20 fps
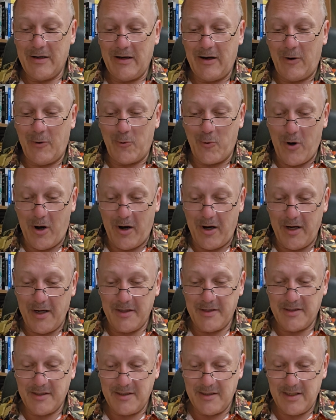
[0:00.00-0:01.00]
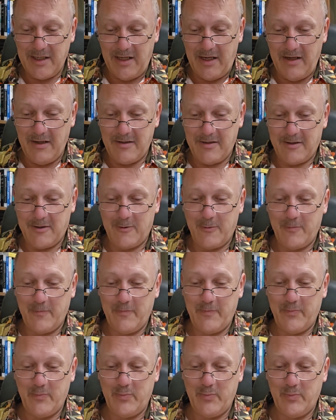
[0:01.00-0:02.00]
Arise and eat,
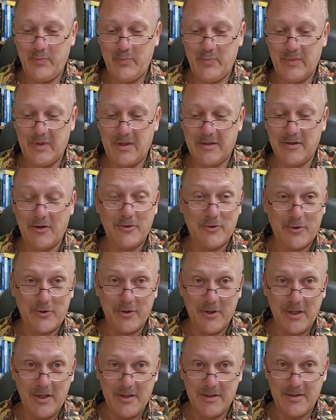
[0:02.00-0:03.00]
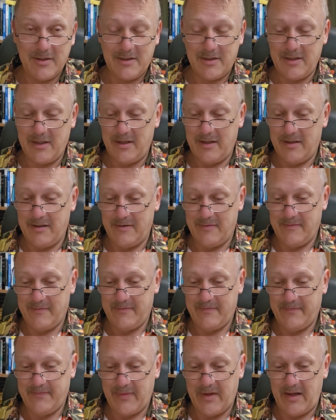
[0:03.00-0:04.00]
because our journey isn't done,
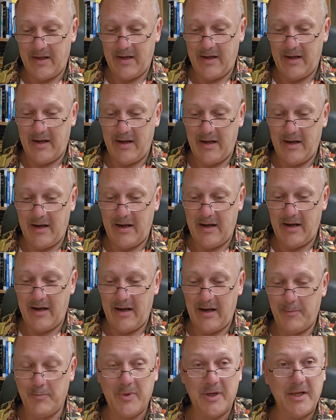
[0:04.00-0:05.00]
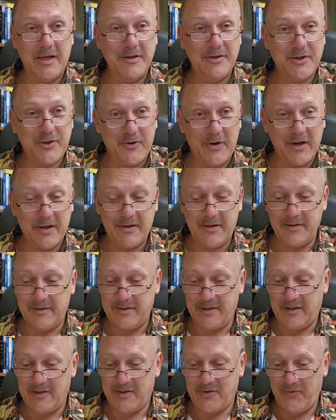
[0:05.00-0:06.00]
but He
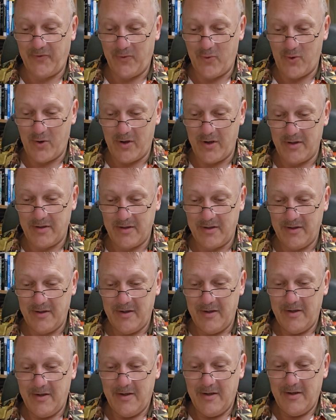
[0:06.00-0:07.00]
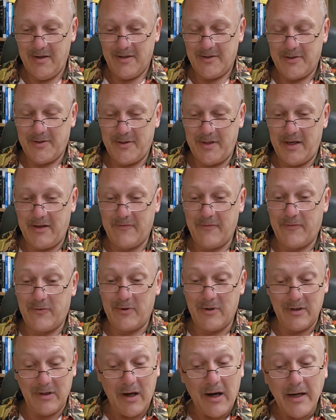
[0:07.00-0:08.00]
strengthens us for it so that
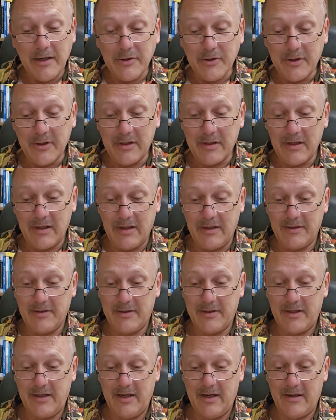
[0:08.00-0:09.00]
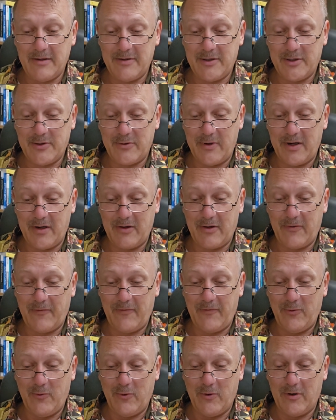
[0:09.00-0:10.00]
for Elijah at least he had strength
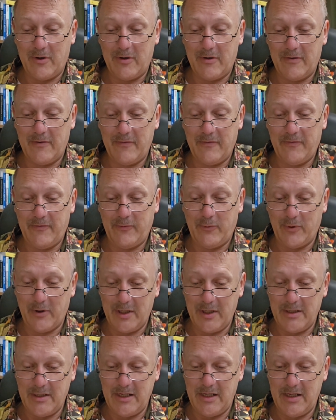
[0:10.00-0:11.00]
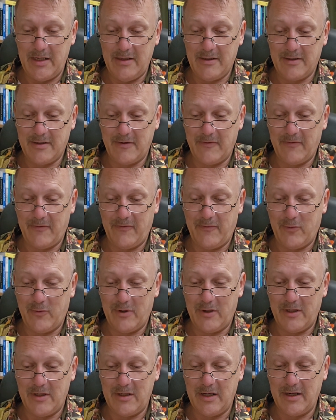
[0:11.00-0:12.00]
for 40 days and
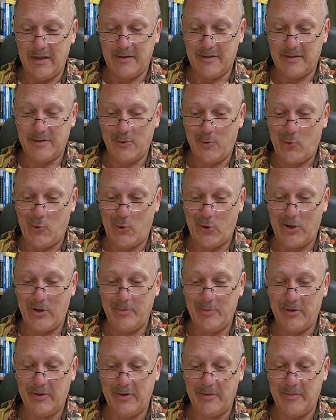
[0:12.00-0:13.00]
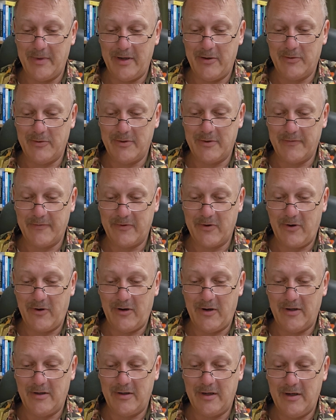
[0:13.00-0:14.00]
40 nights to Horeb on the Mount of
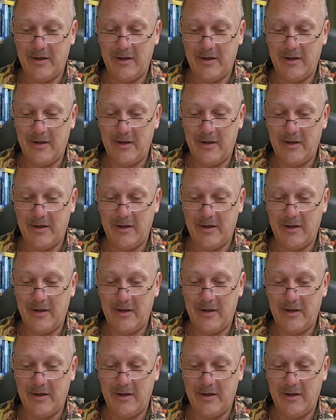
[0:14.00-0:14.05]
God.